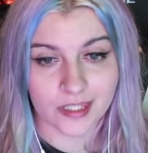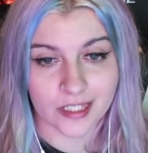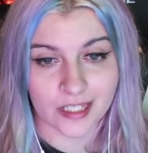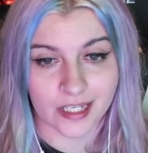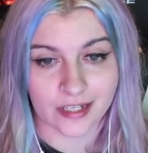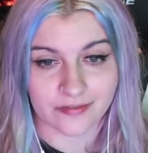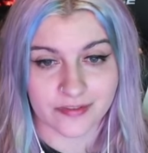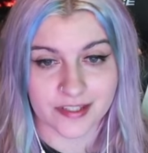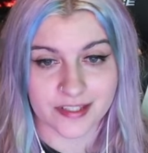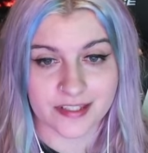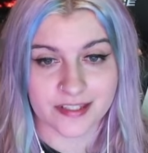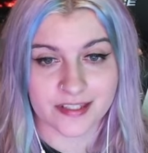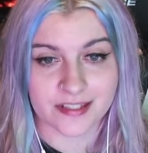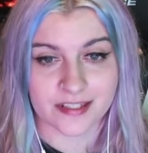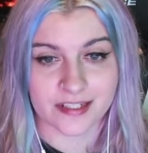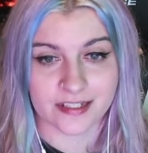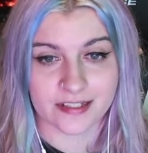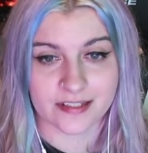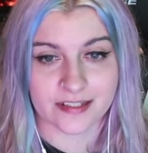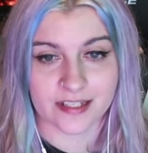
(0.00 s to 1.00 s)
If this is
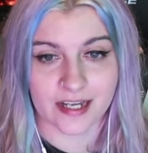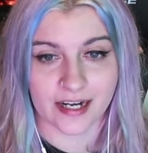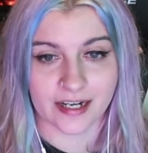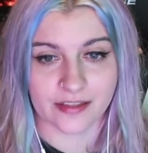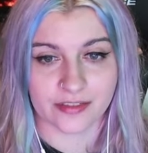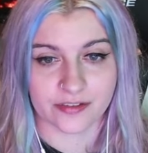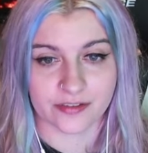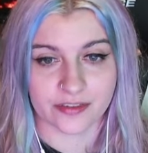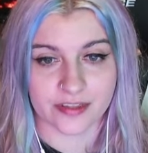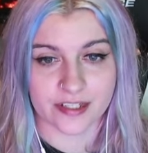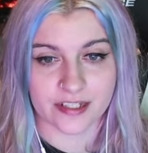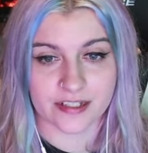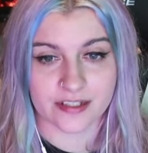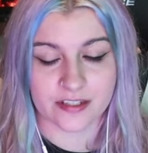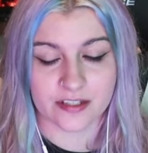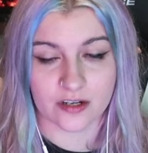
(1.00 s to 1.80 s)
6, either these